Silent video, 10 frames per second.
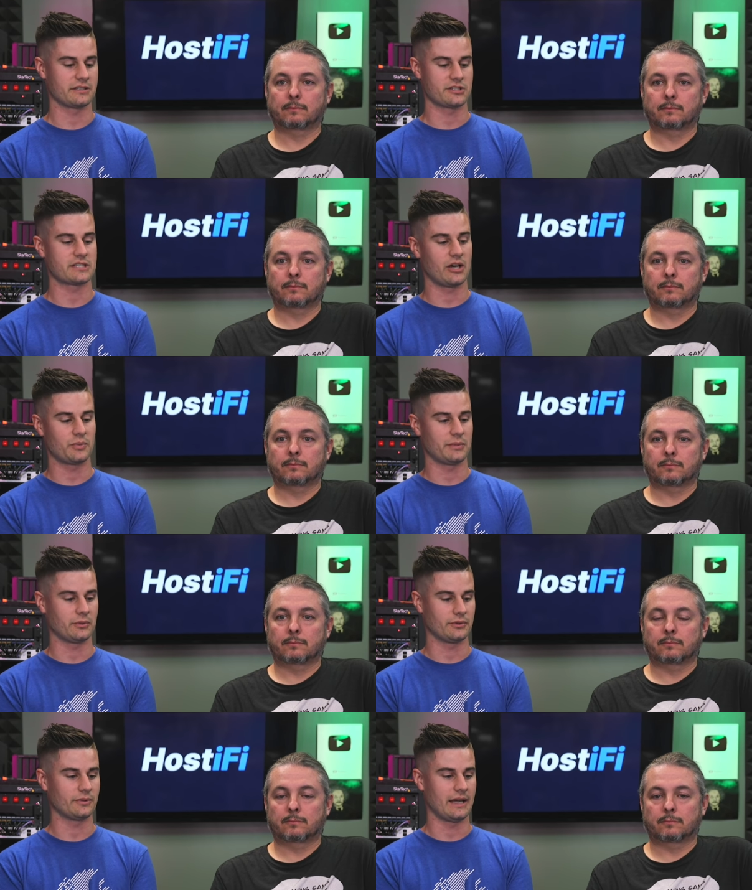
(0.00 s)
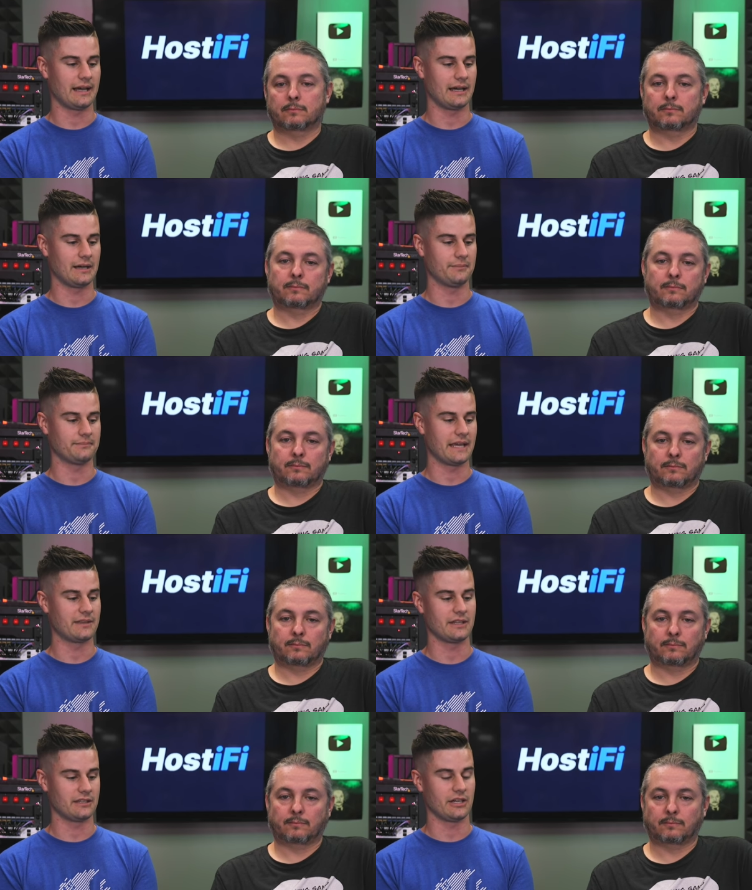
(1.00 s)
Speaker 1: just to help people, um, and
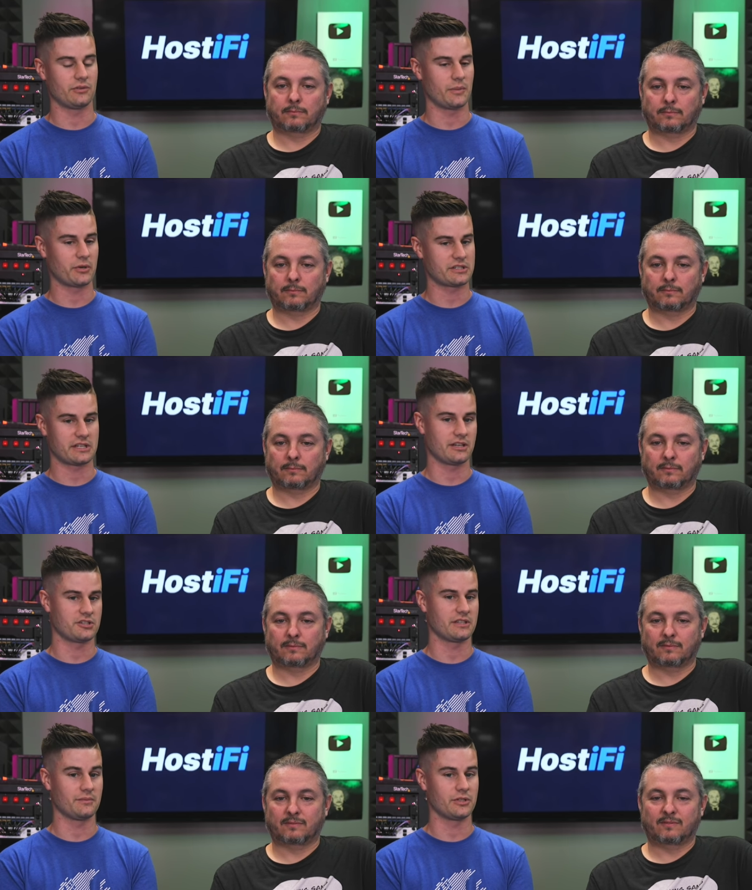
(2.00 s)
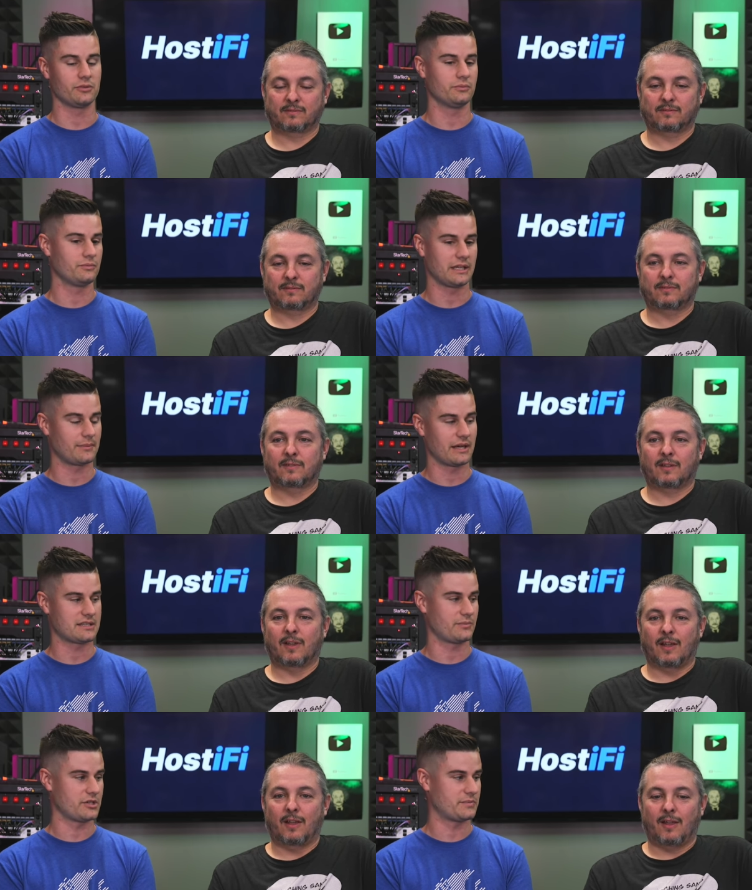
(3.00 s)
then, you know, a percentage of them do become
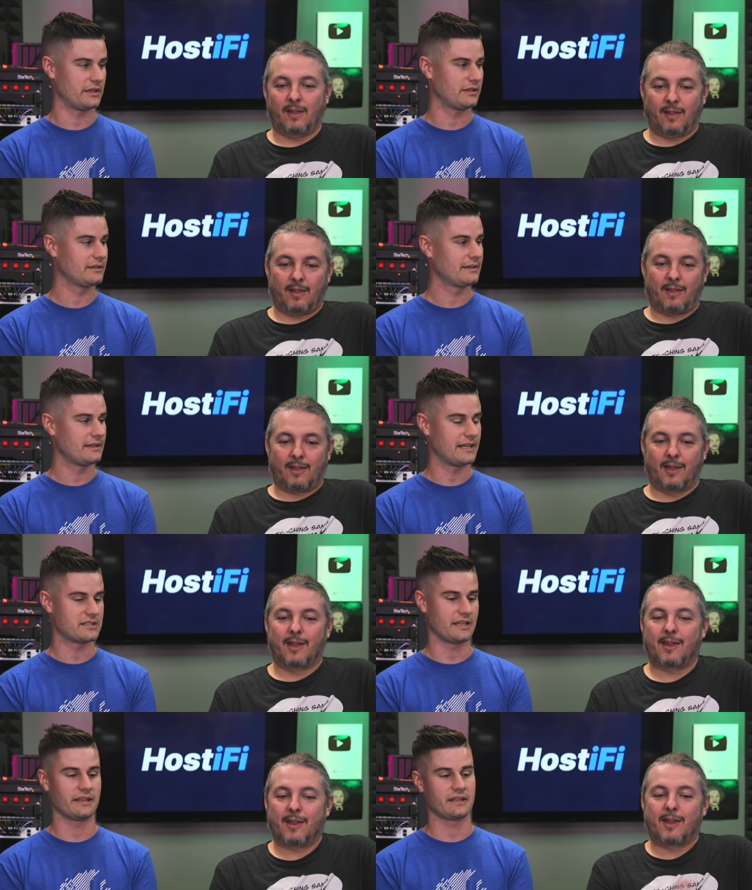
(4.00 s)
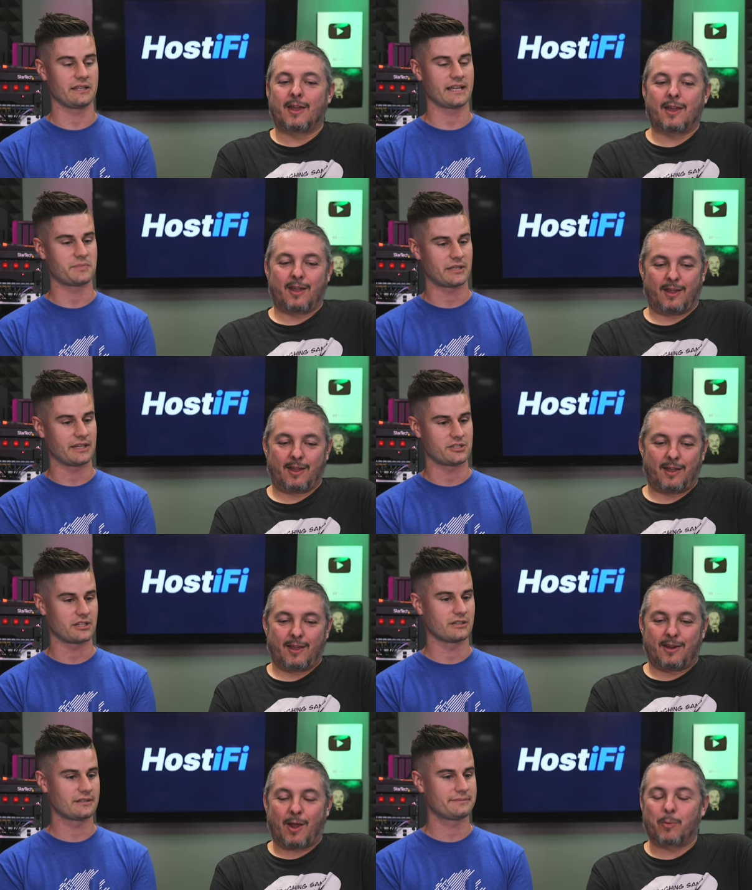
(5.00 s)
customers, but that's not the expectation.
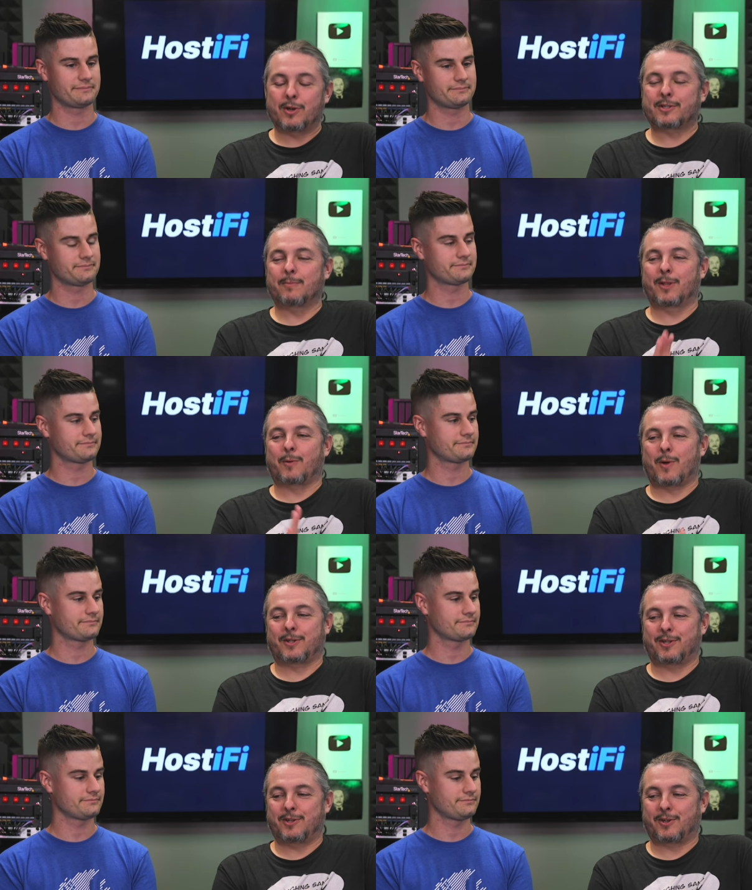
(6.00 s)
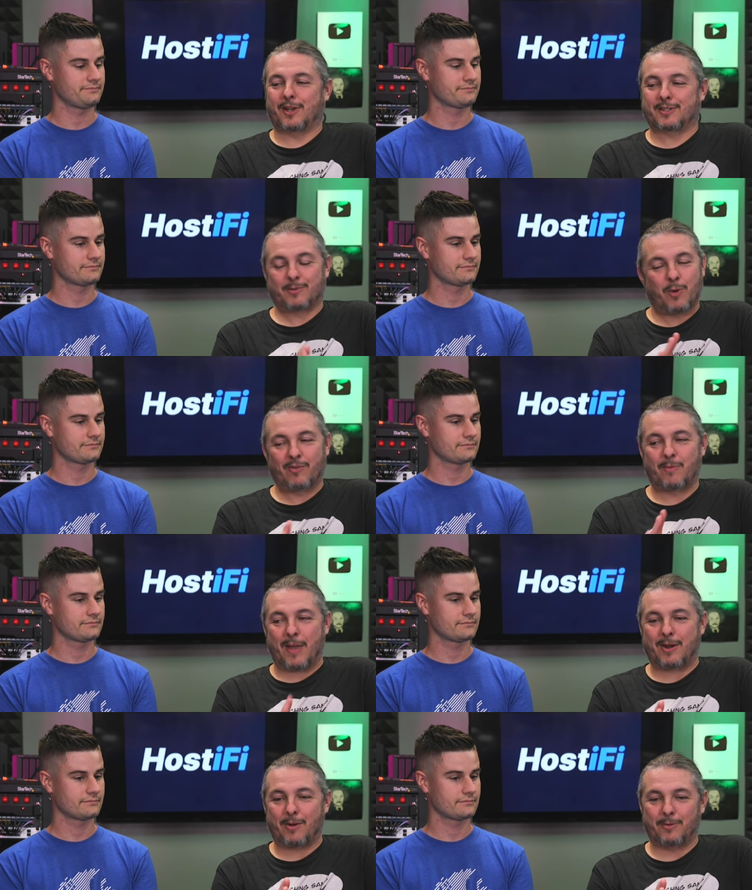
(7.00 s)
Speaker 2: Now, what are some of the questions you get? Cause one of them
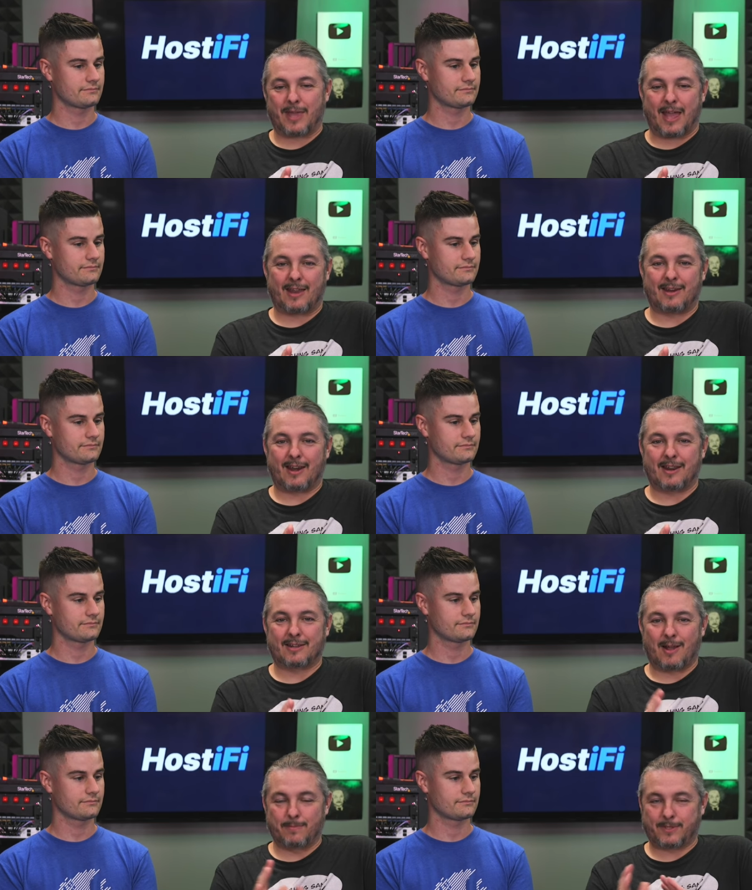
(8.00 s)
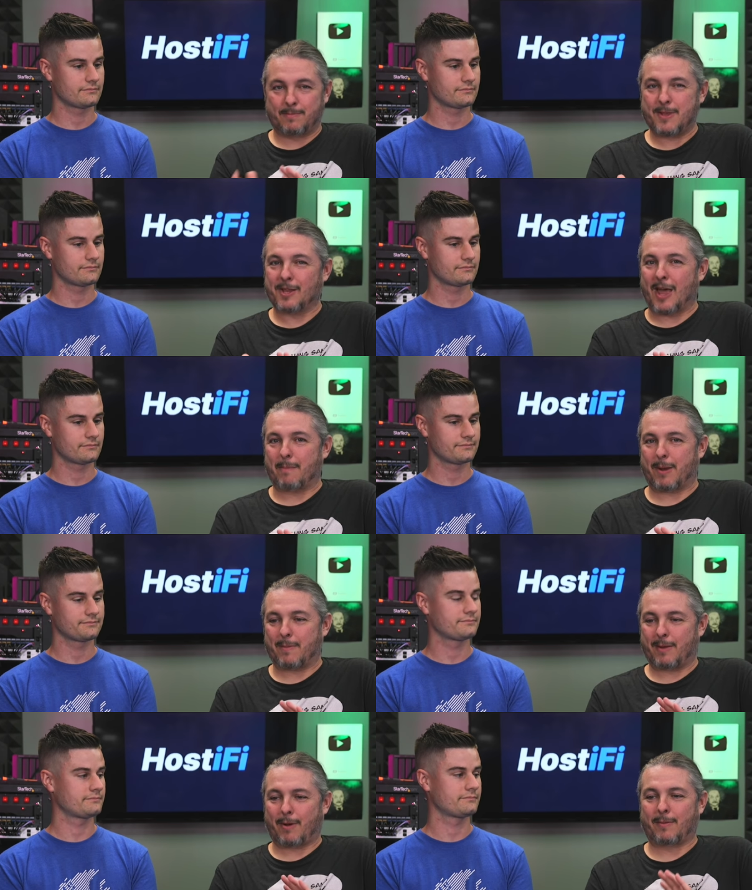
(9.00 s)
I know that comes to me a lot, but I
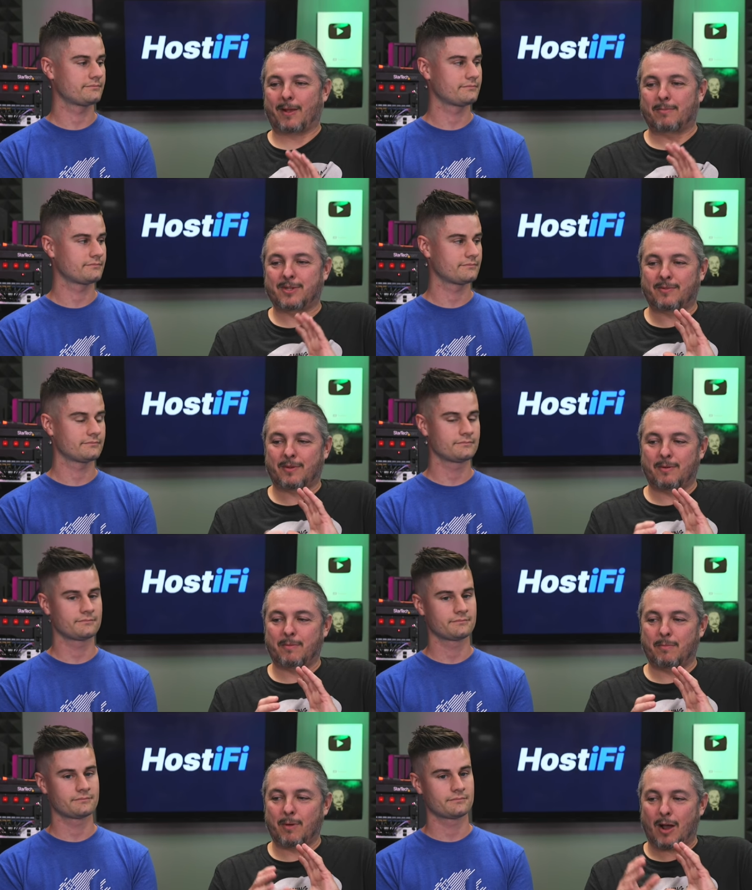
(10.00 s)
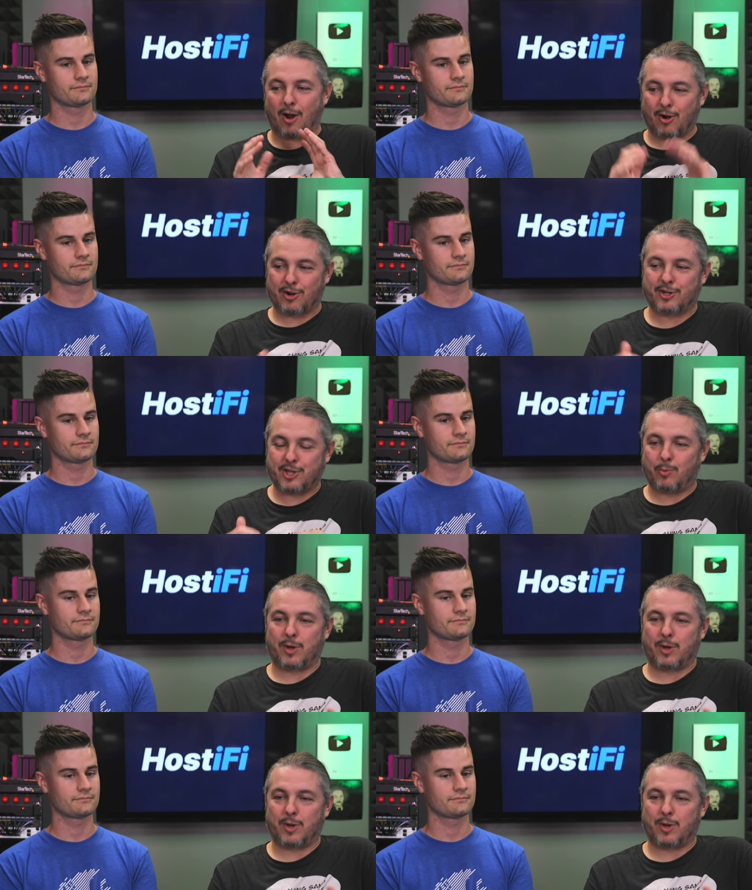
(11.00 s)
bet it probably comes even harder to you when